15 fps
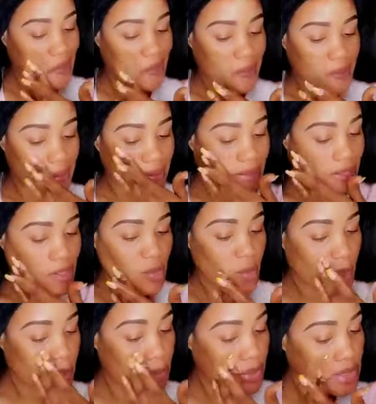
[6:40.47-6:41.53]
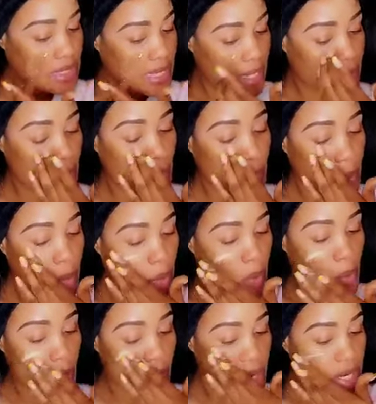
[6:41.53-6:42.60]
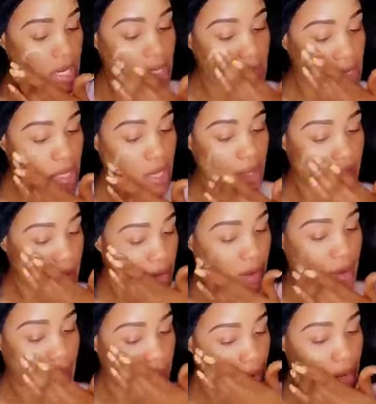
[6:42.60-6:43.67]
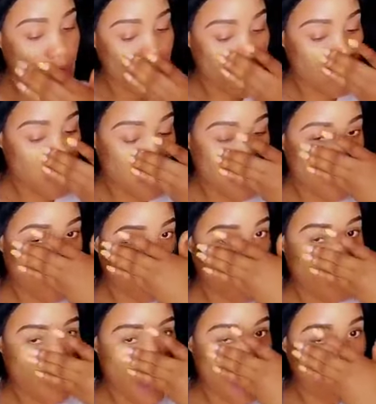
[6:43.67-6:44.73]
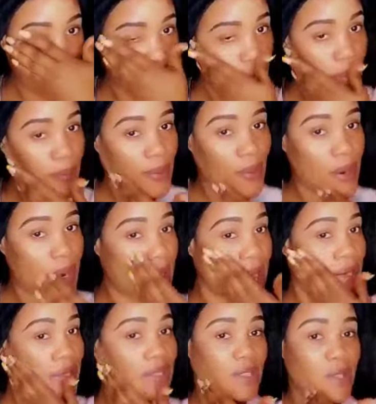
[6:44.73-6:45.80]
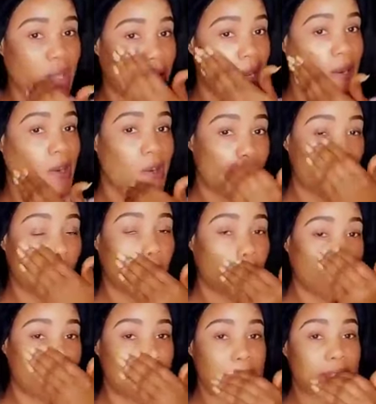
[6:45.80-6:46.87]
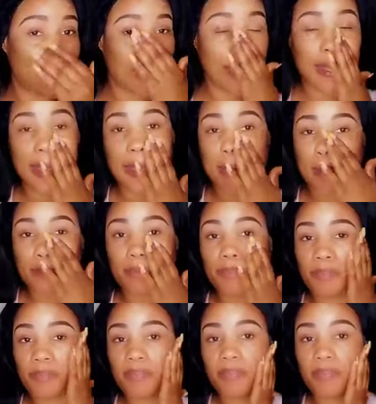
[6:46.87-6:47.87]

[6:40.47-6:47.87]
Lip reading: And this will protect your pores from having product to get under your skin.